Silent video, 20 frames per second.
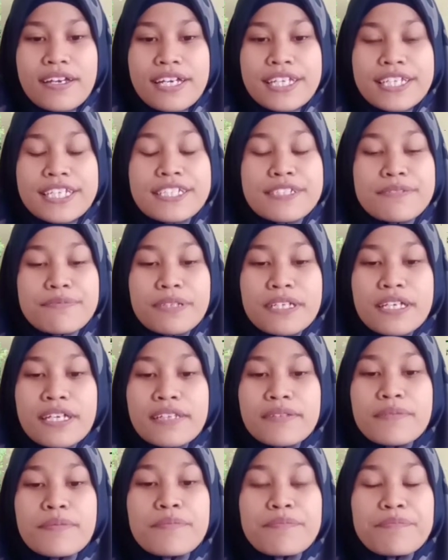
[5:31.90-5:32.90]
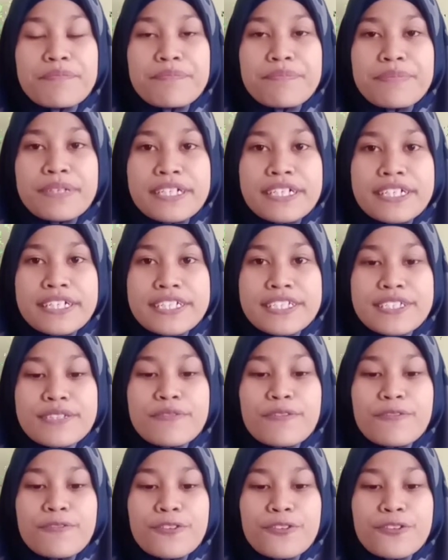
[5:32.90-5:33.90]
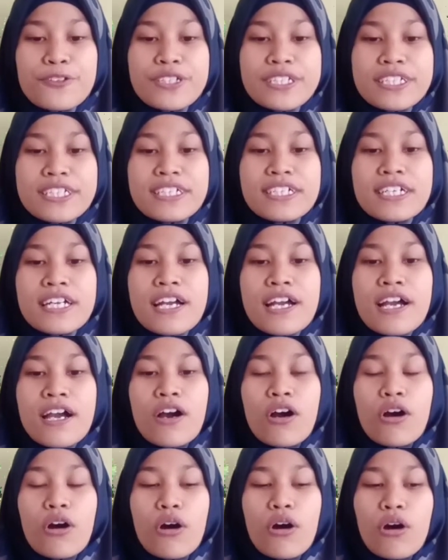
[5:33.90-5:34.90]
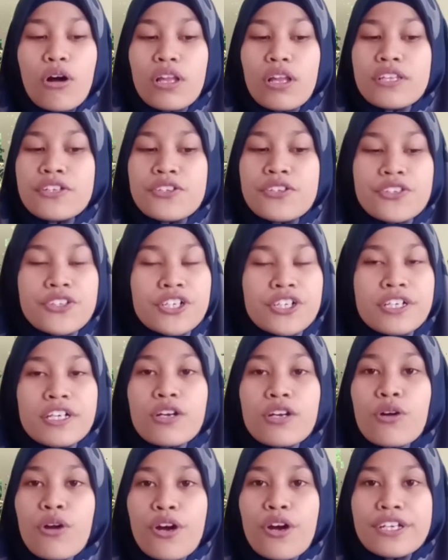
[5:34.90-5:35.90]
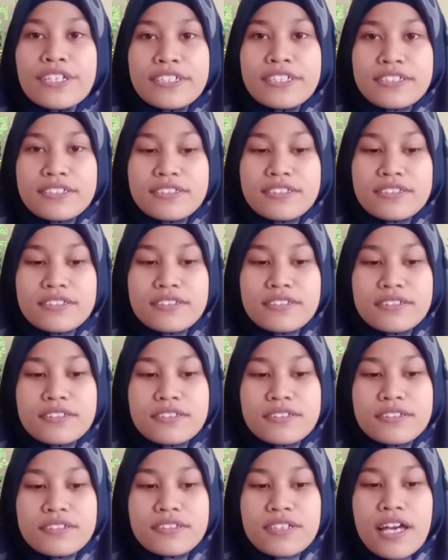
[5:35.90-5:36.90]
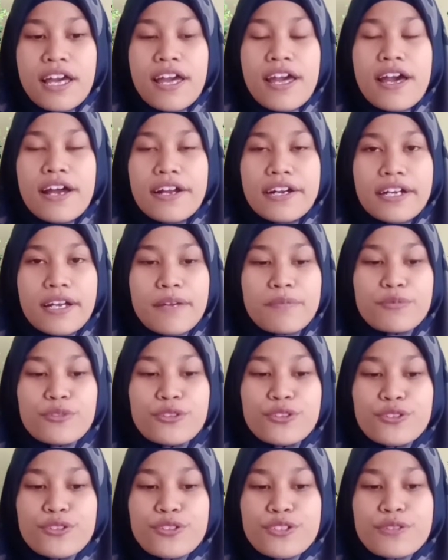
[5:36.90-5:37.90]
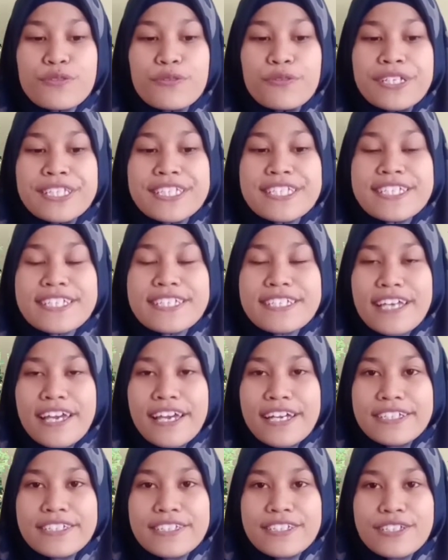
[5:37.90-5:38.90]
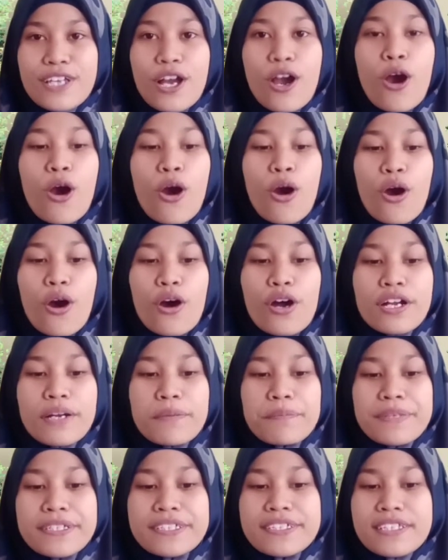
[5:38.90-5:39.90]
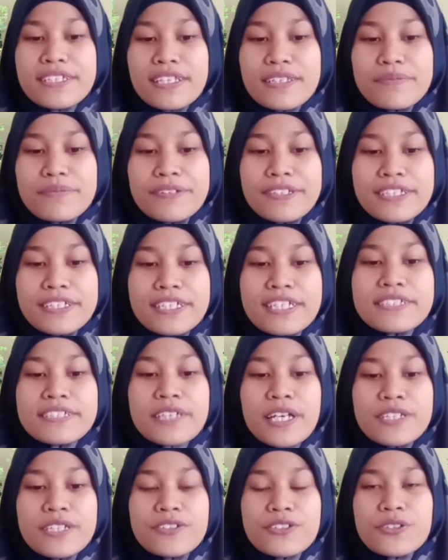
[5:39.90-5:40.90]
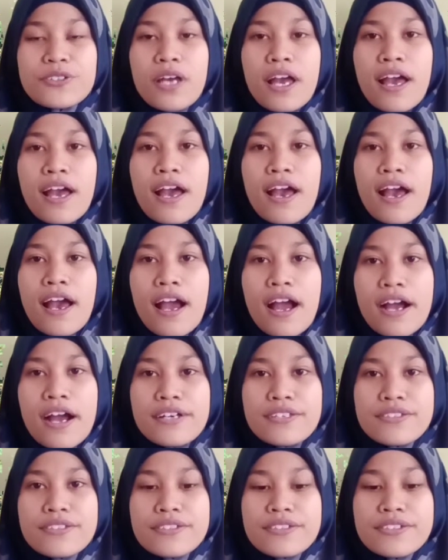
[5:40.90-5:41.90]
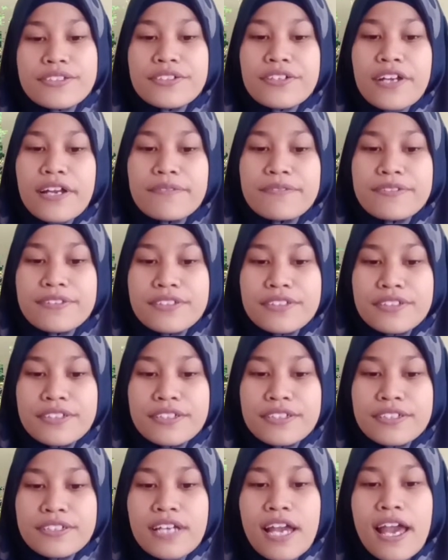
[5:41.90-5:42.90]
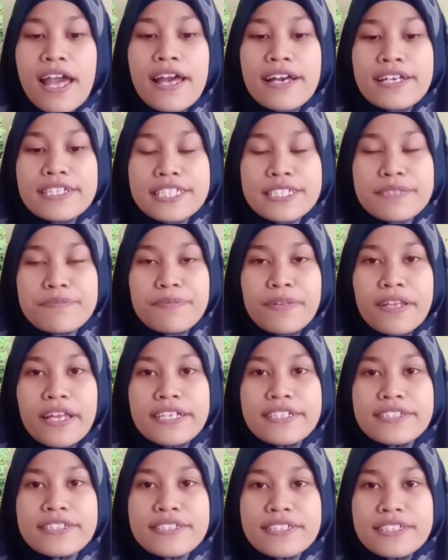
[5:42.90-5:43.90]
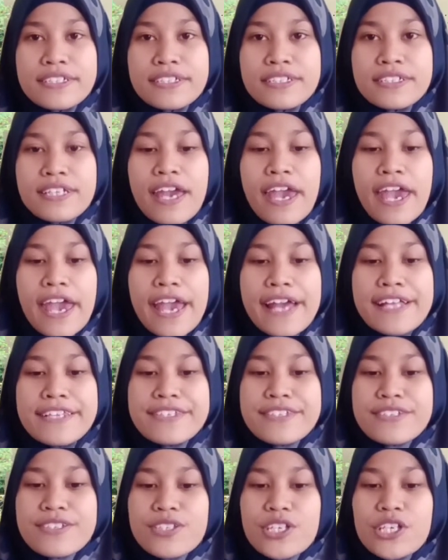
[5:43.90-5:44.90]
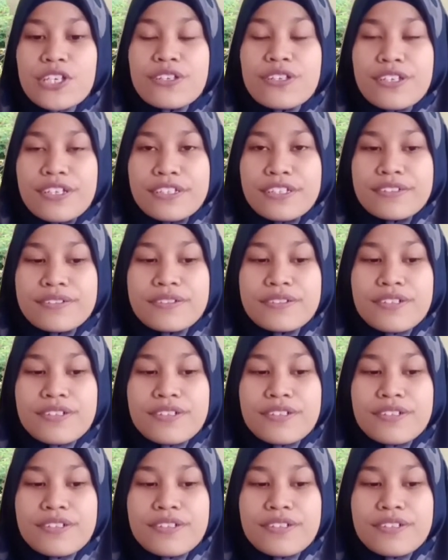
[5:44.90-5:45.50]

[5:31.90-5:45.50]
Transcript: This plant bears fruit all year round, reproduce with seeds or vegetatively such as grafting, splicing, and sticking.